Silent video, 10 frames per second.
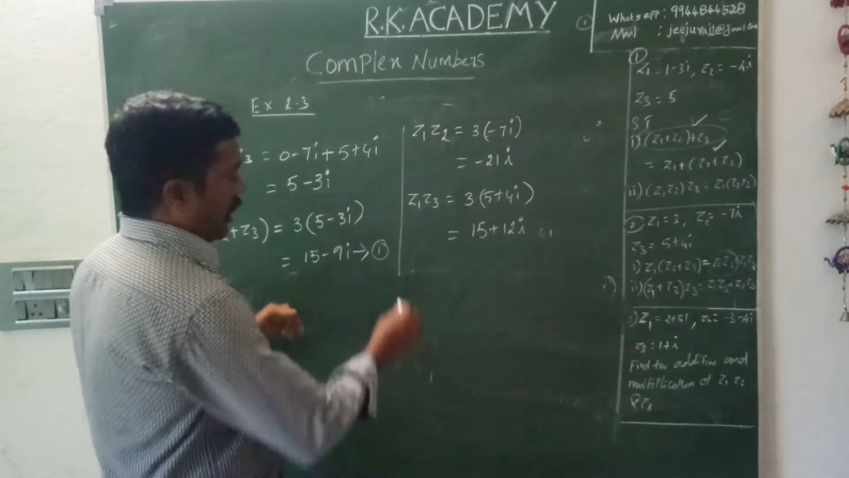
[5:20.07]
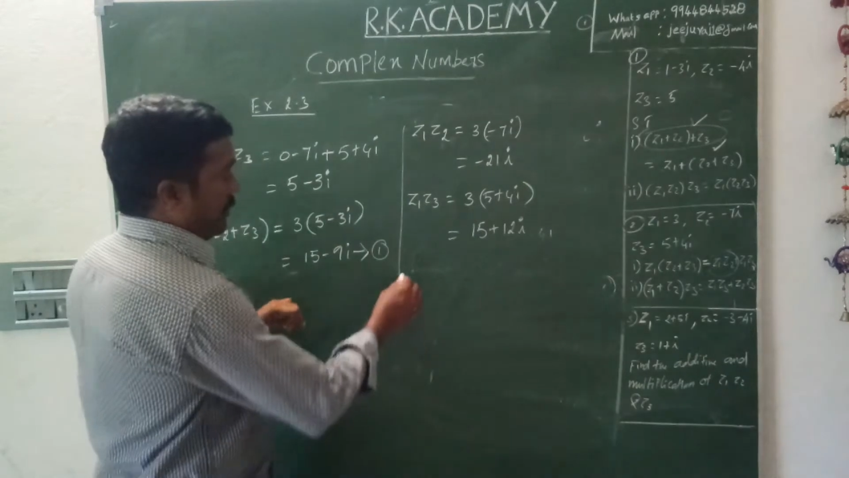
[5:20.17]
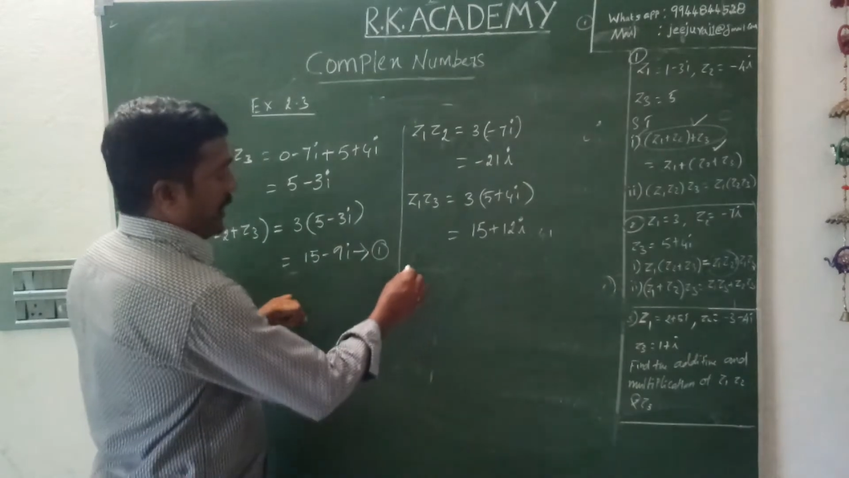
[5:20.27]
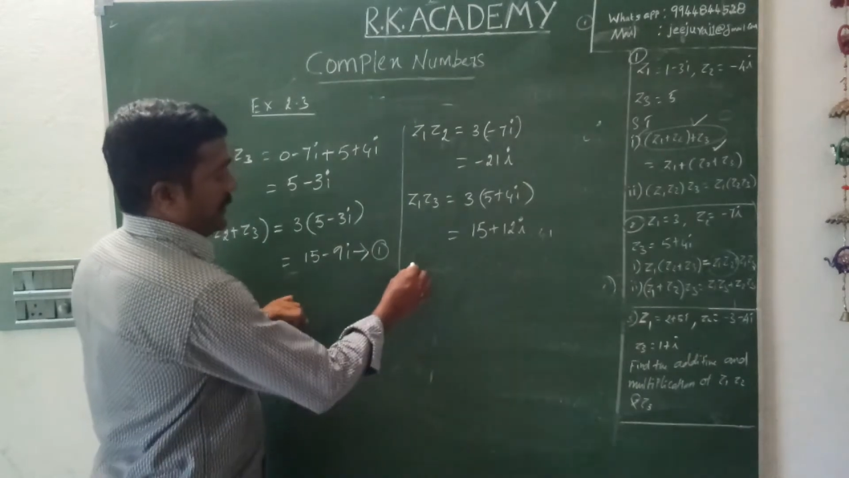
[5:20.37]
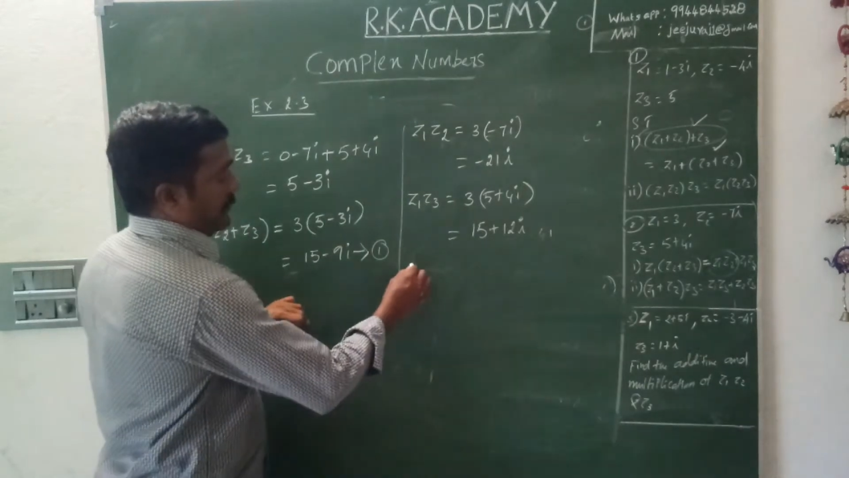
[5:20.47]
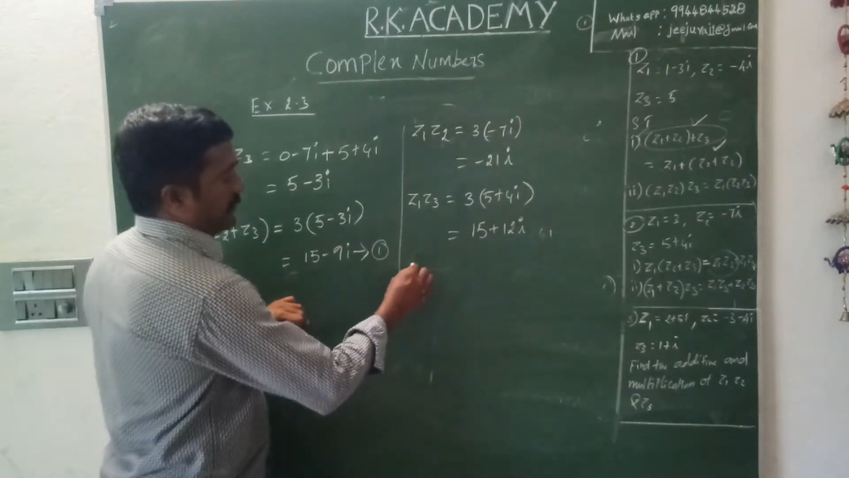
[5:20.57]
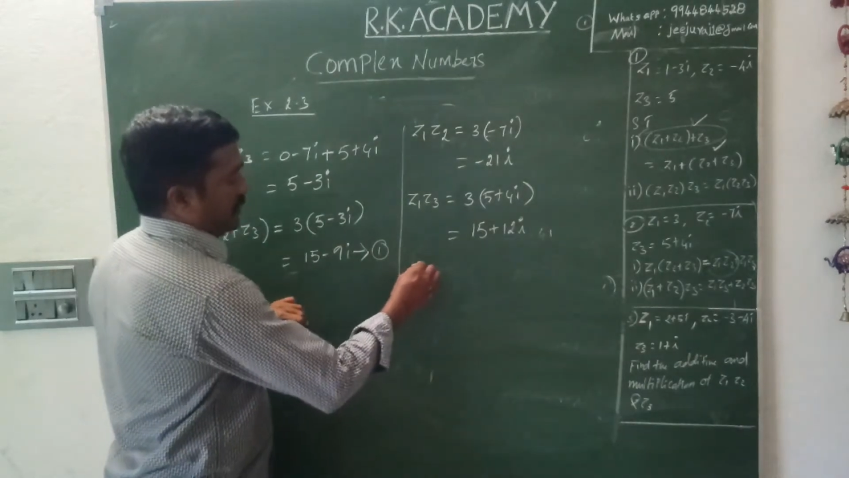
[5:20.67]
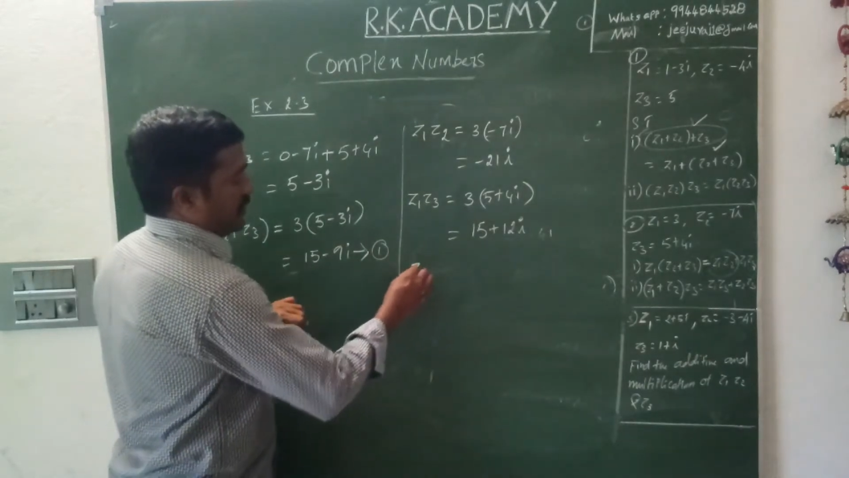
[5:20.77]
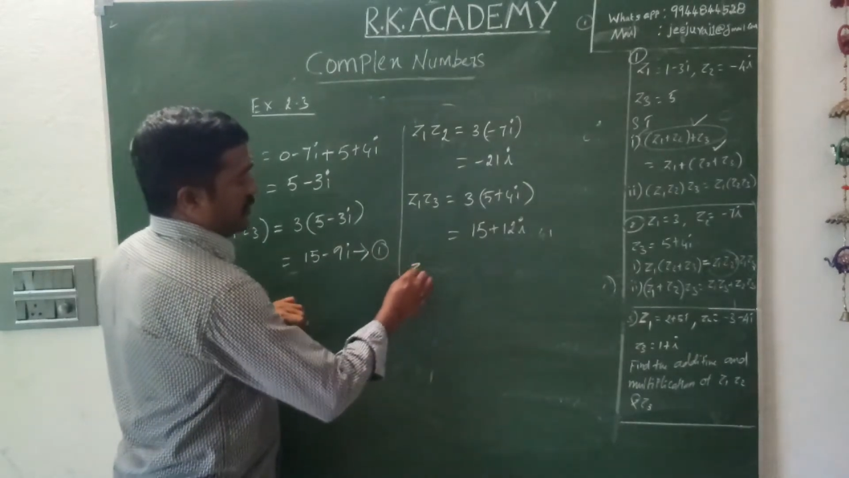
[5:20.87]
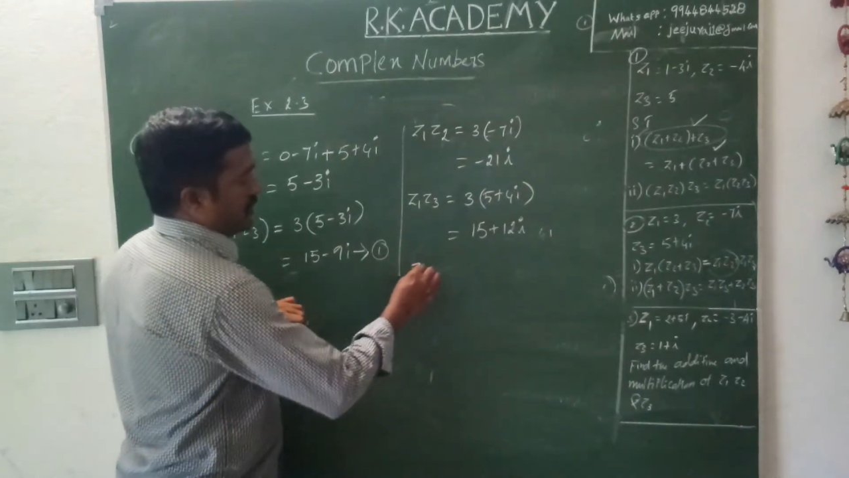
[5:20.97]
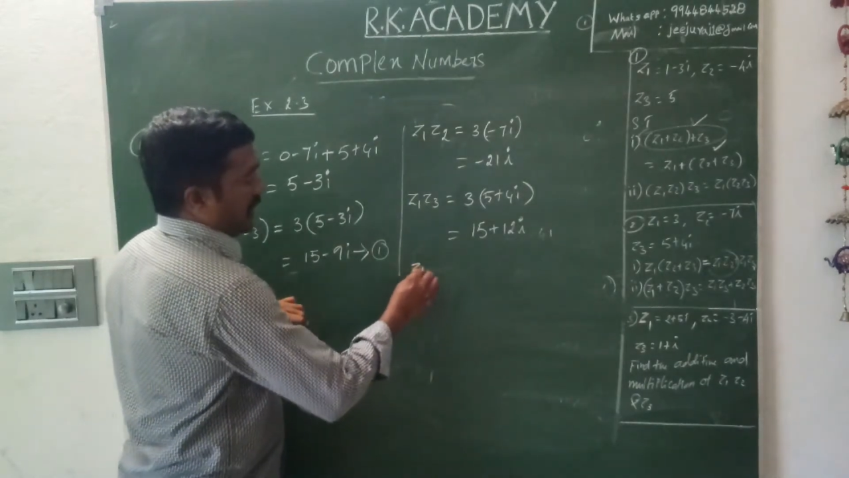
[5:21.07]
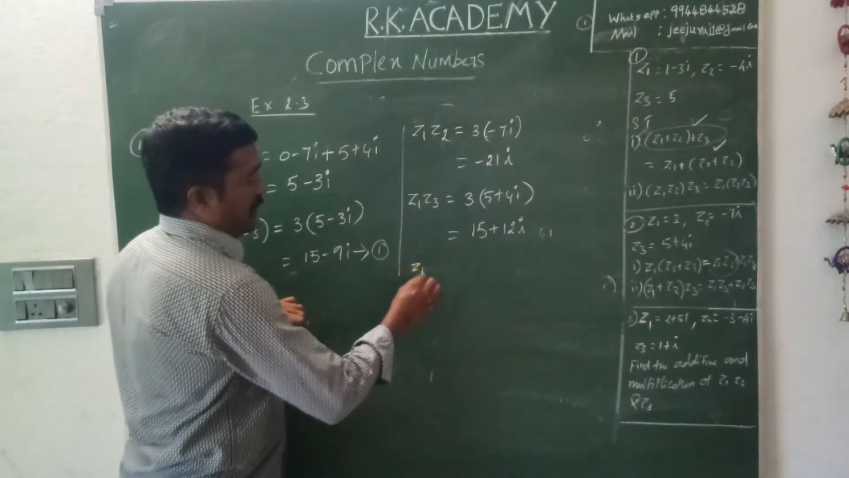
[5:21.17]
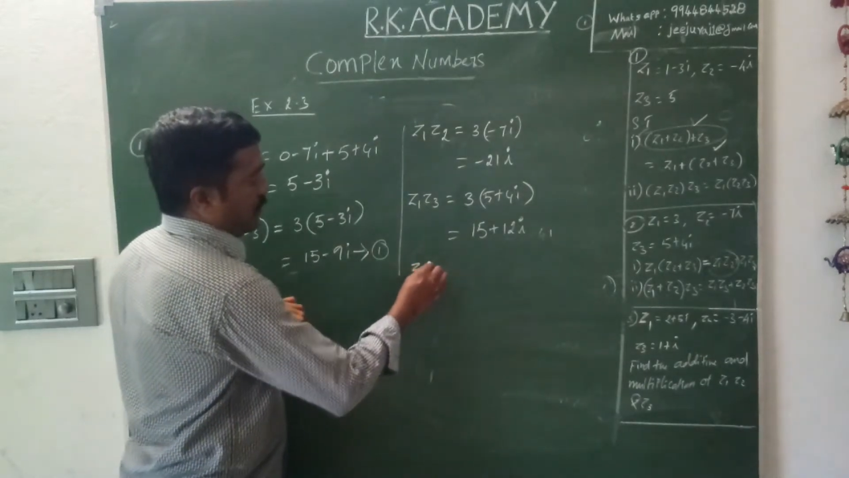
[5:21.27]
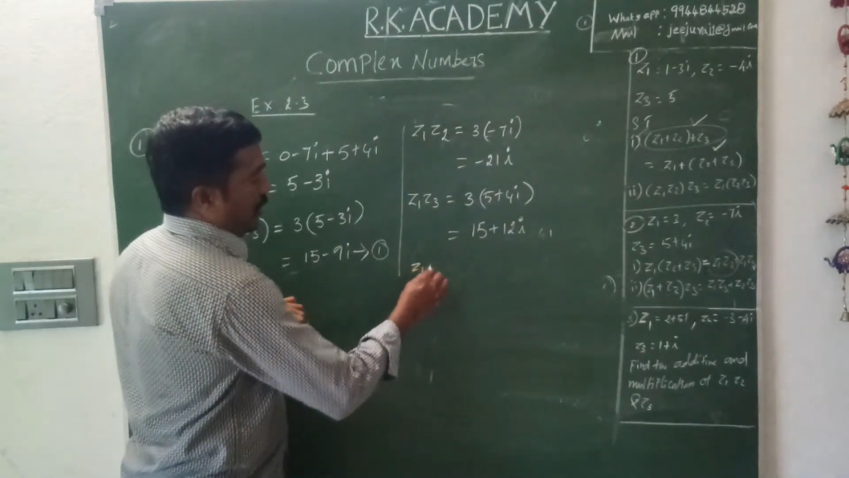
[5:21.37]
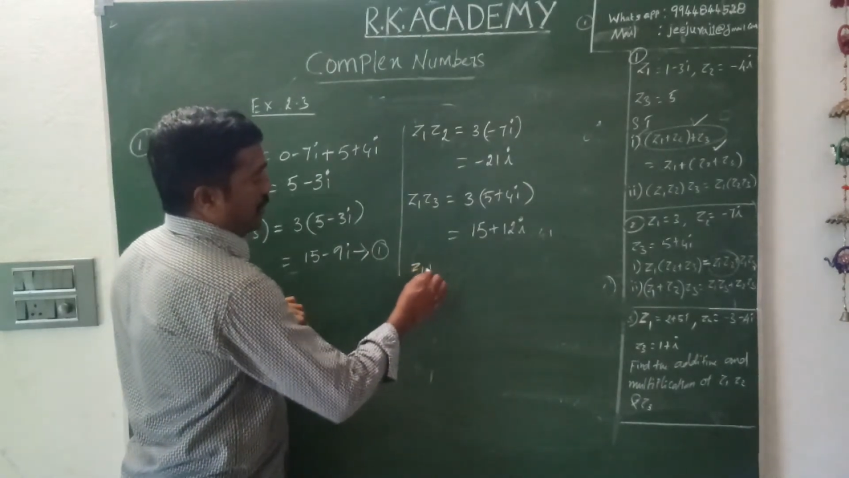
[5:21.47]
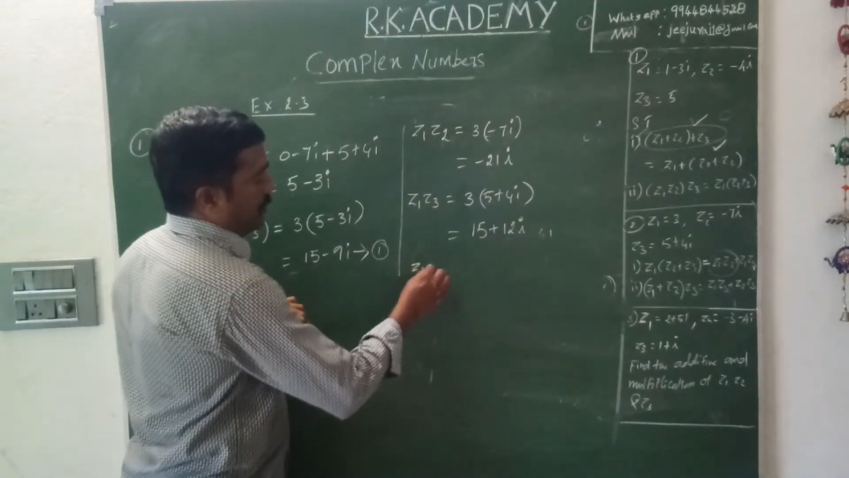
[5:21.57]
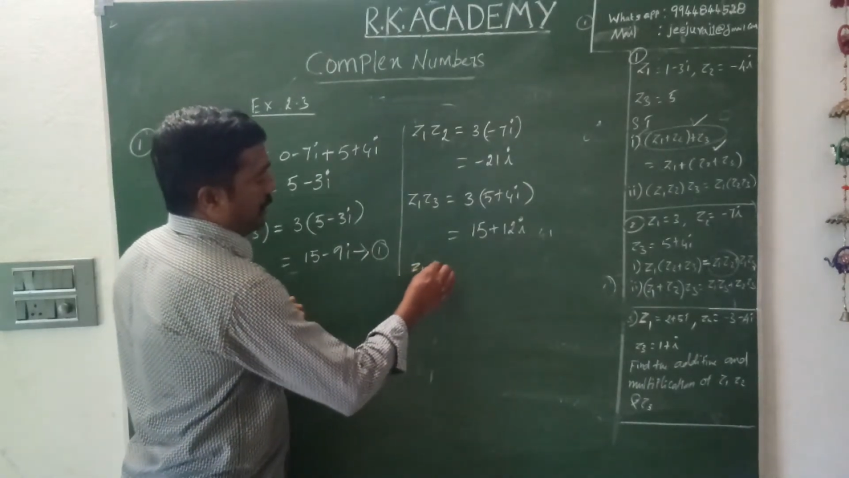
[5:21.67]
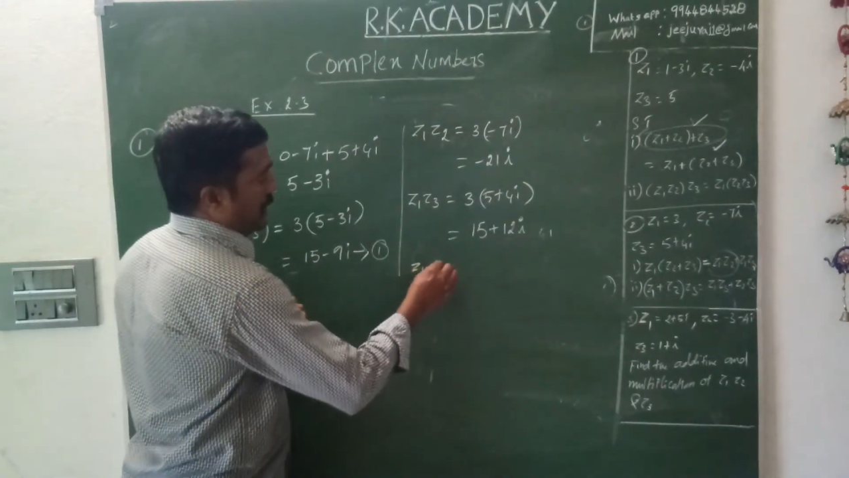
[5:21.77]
I mean Z1